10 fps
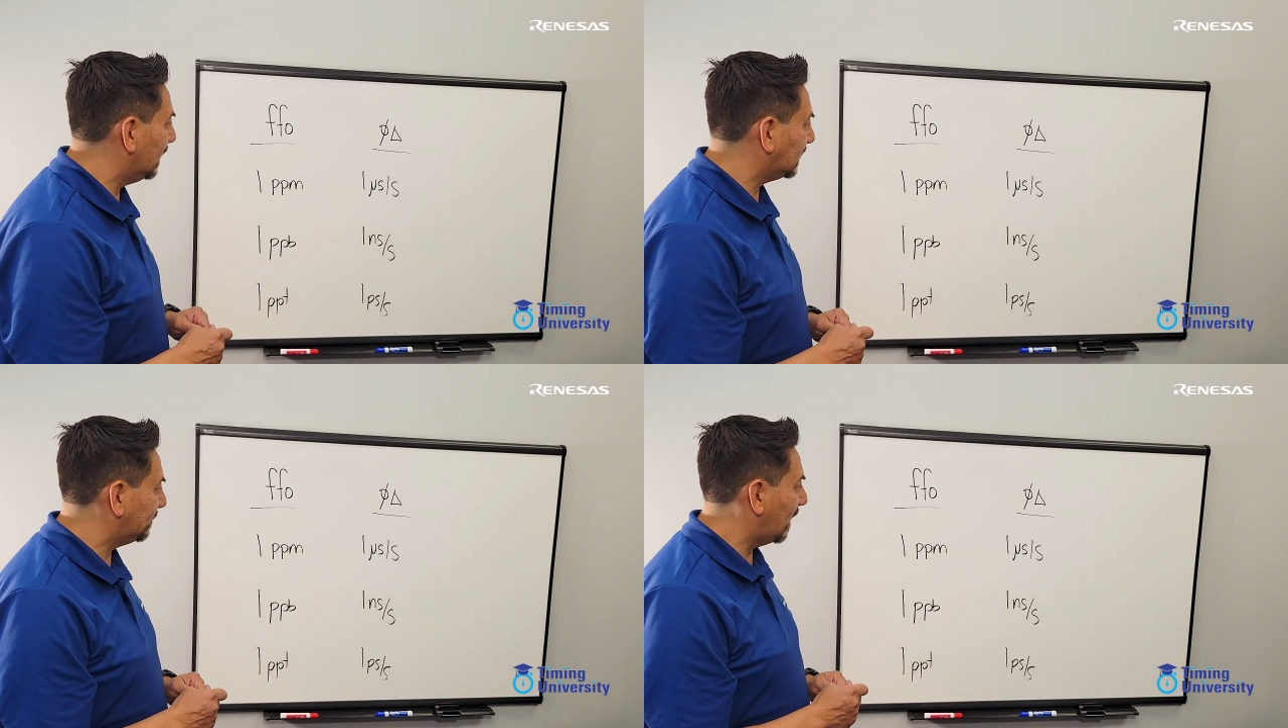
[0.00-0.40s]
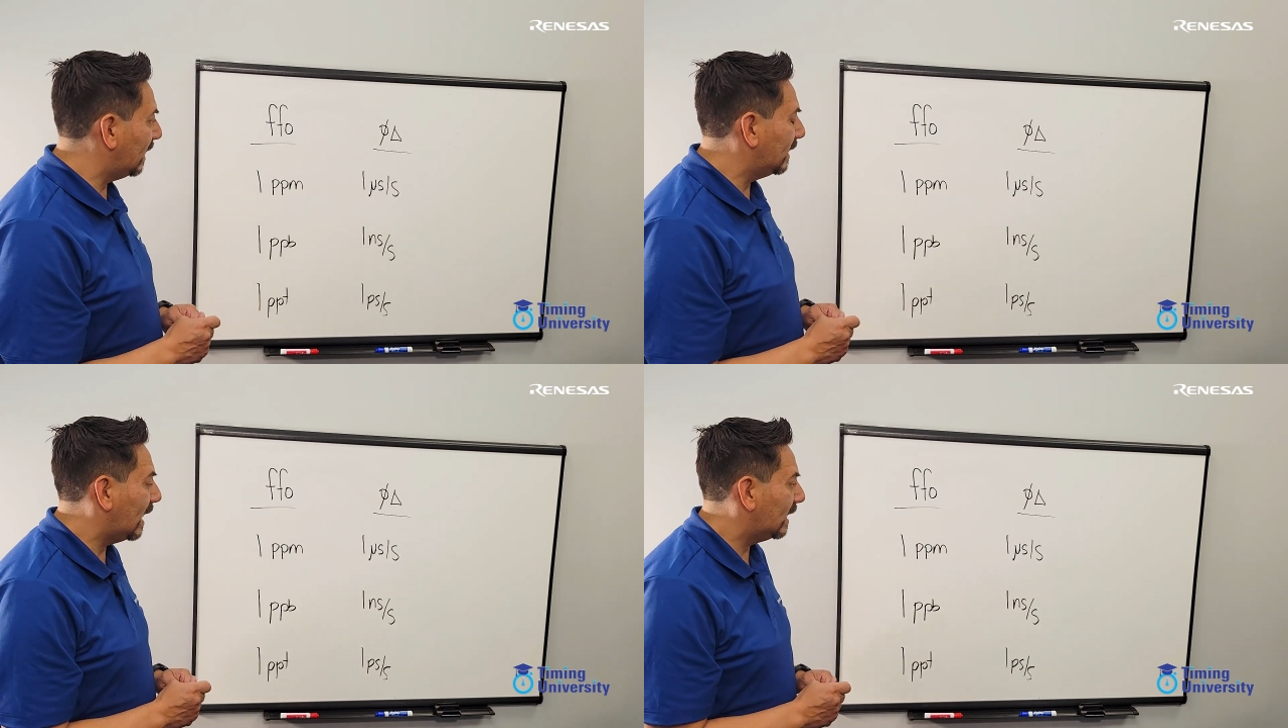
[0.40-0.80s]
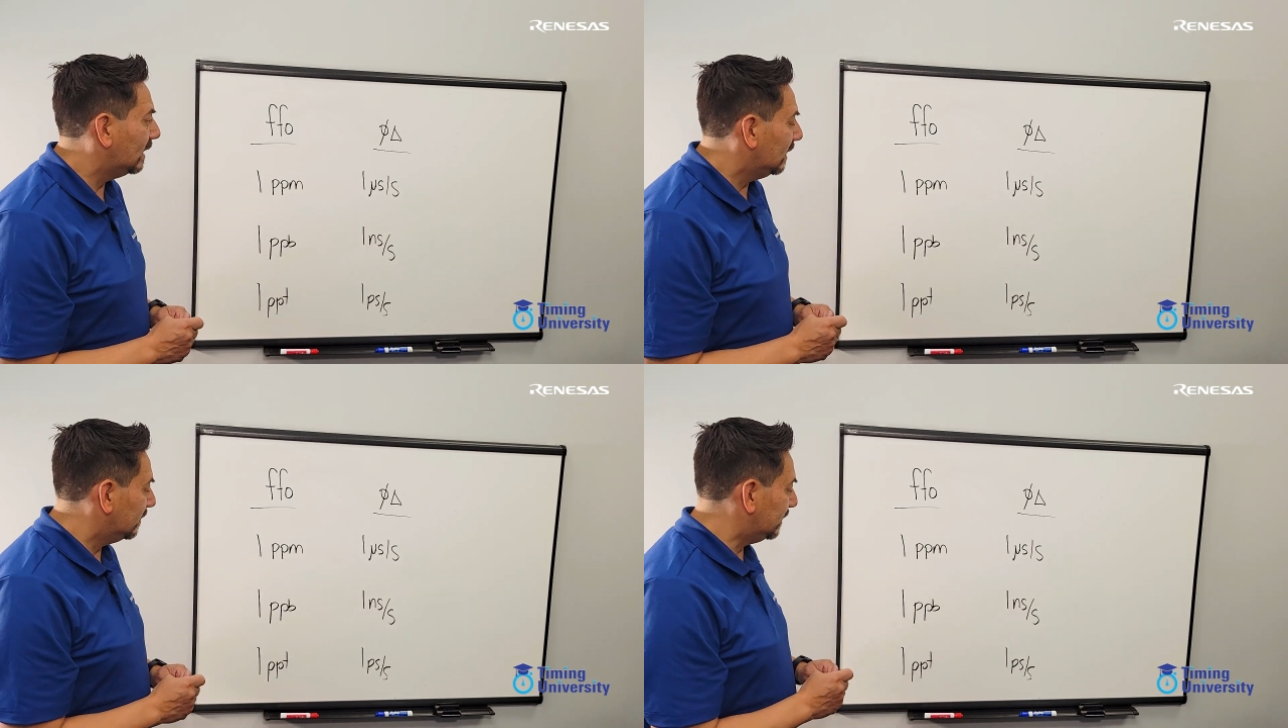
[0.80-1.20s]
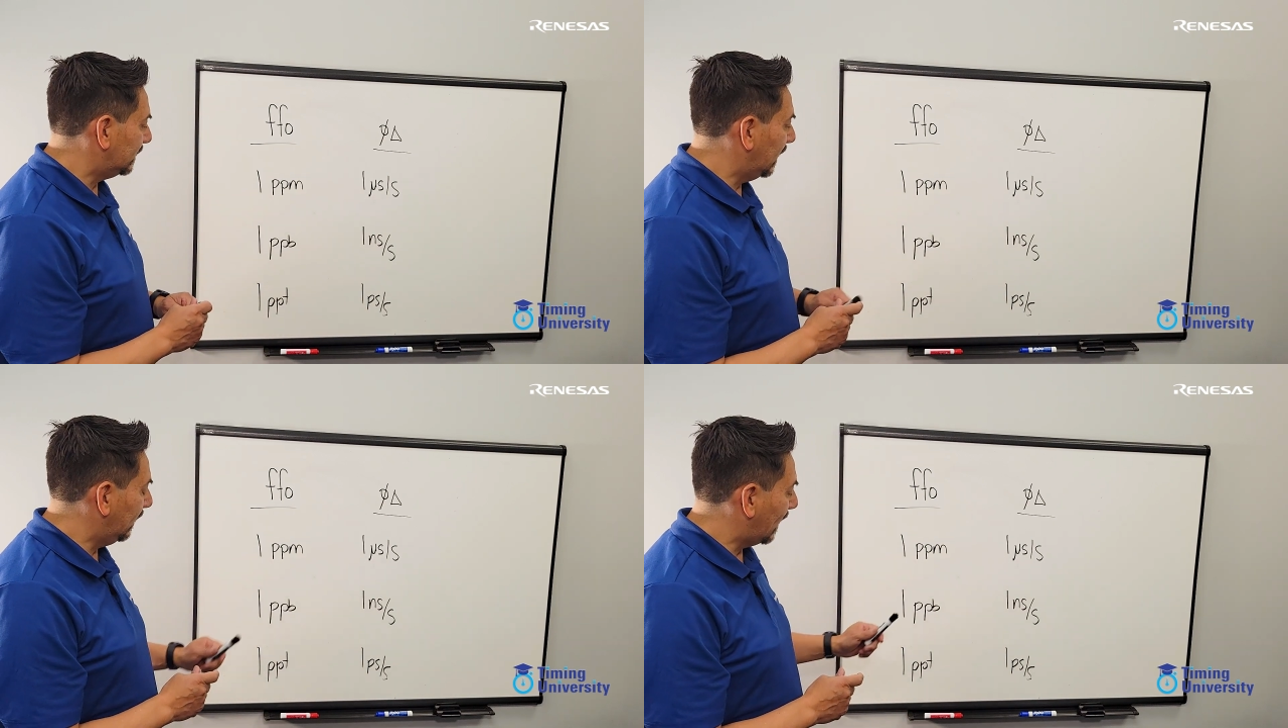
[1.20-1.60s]
expand that to
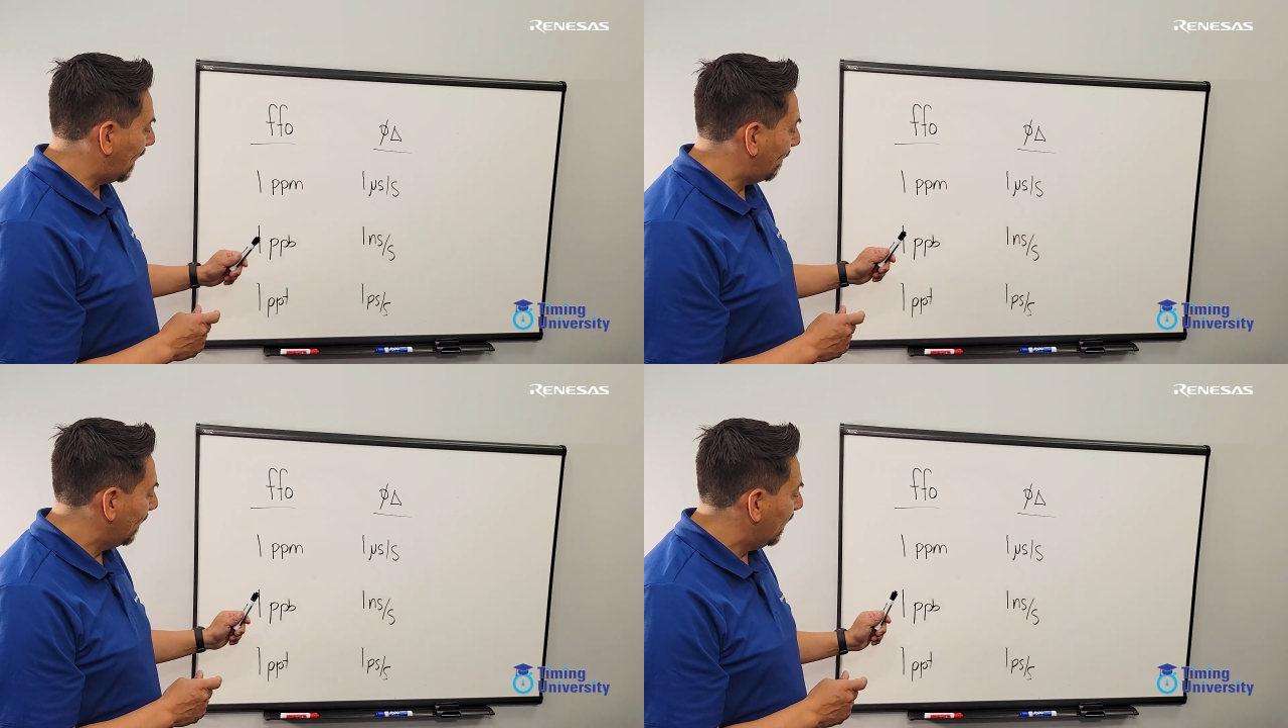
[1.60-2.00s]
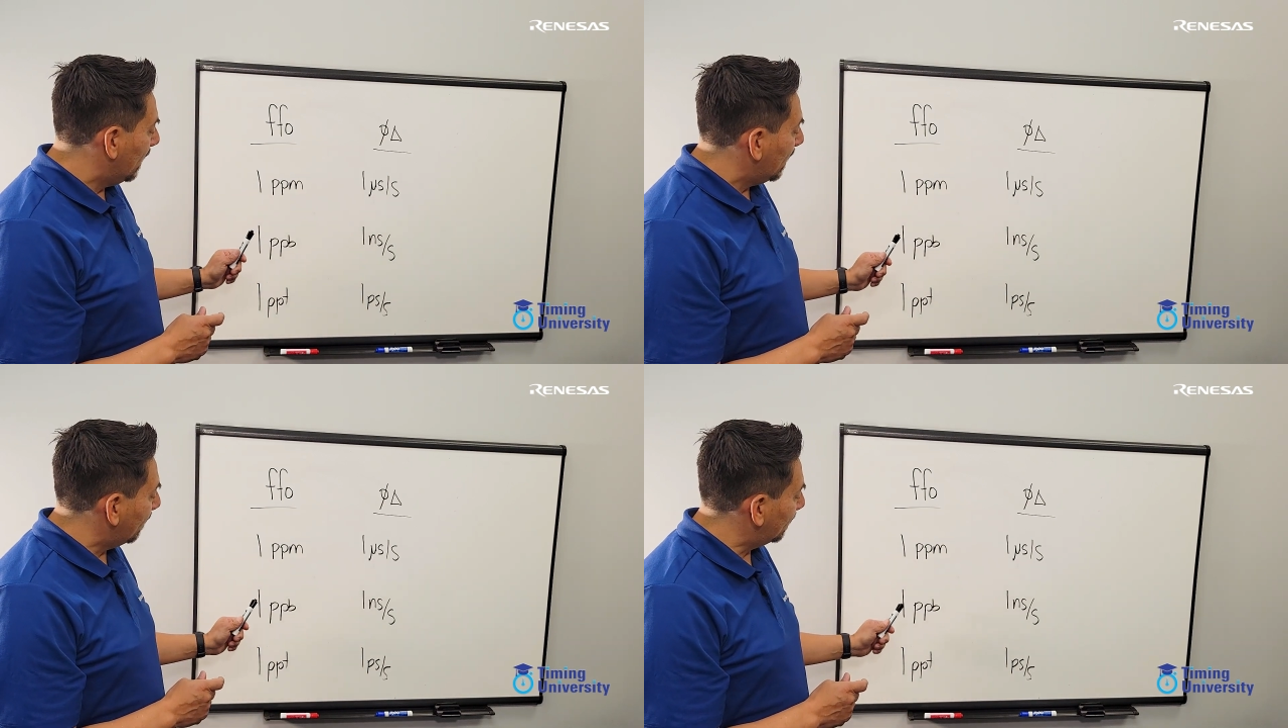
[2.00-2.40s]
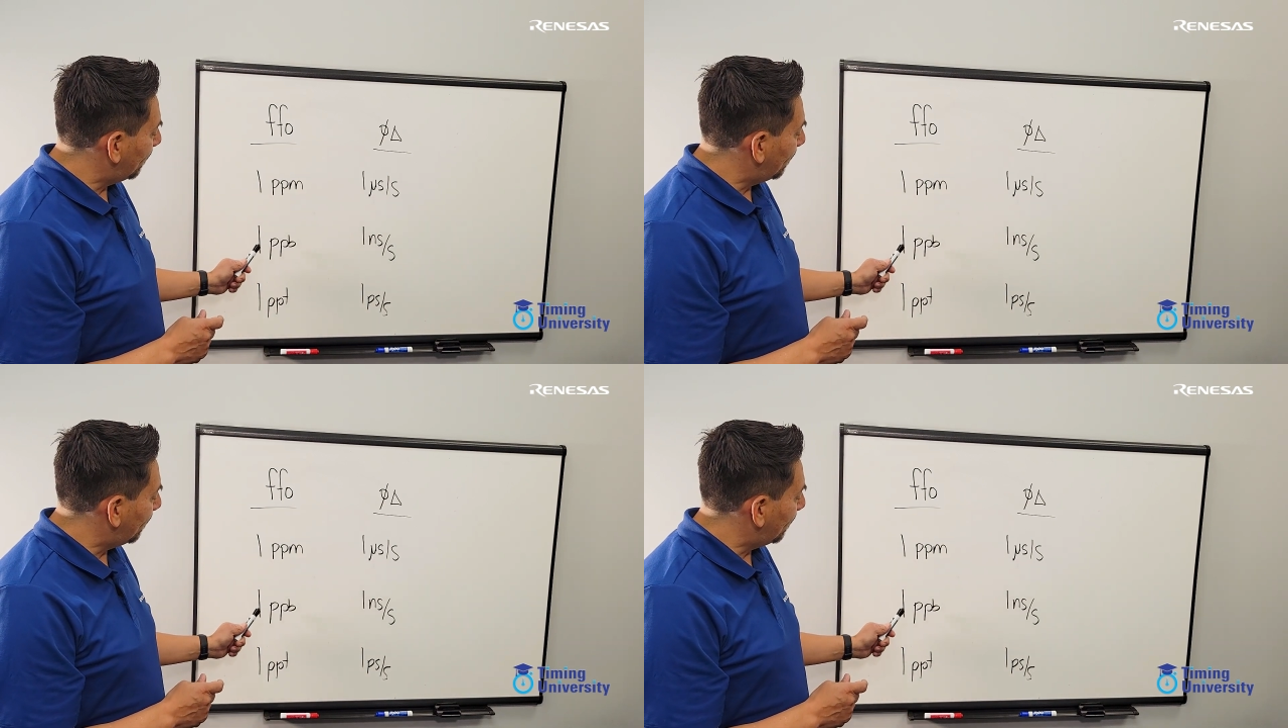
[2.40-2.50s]
say that if the